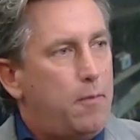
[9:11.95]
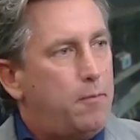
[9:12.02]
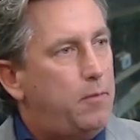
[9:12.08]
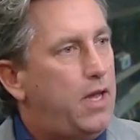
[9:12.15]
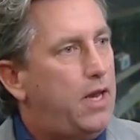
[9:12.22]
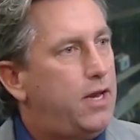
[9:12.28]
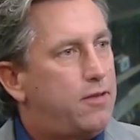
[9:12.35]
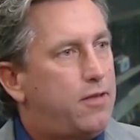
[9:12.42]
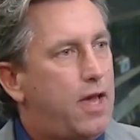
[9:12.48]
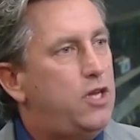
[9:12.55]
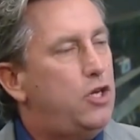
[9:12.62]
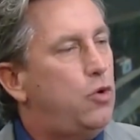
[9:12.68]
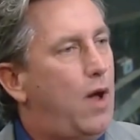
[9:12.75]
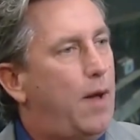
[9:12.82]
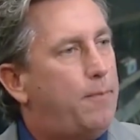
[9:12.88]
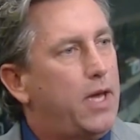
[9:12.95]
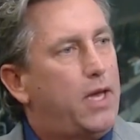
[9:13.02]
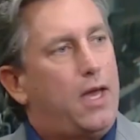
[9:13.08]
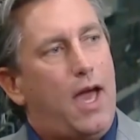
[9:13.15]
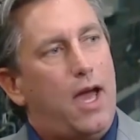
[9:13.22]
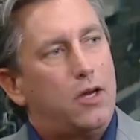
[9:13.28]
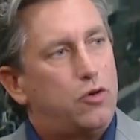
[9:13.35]
me to send you Epic
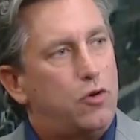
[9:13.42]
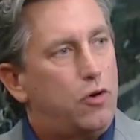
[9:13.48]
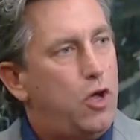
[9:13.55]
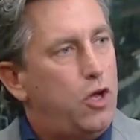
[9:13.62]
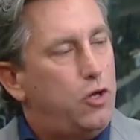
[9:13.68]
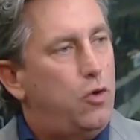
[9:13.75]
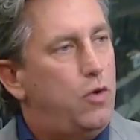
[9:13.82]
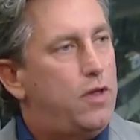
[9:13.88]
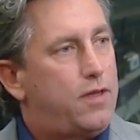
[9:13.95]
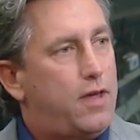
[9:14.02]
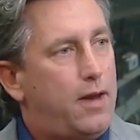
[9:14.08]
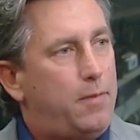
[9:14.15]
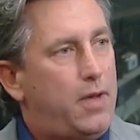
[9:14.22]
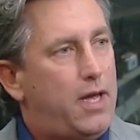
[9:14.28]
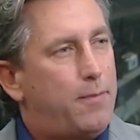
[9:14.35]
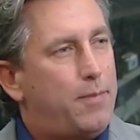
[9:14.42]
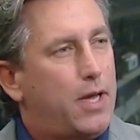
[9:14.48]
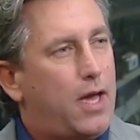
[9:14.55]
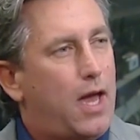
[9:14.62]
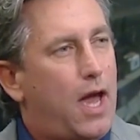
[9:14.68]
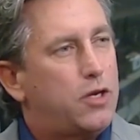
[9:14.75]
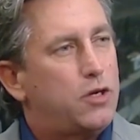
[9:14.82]
Cash or you to send me Epic
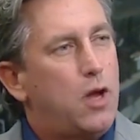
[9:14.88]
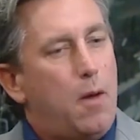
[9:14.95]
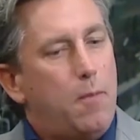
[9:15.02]
Cash,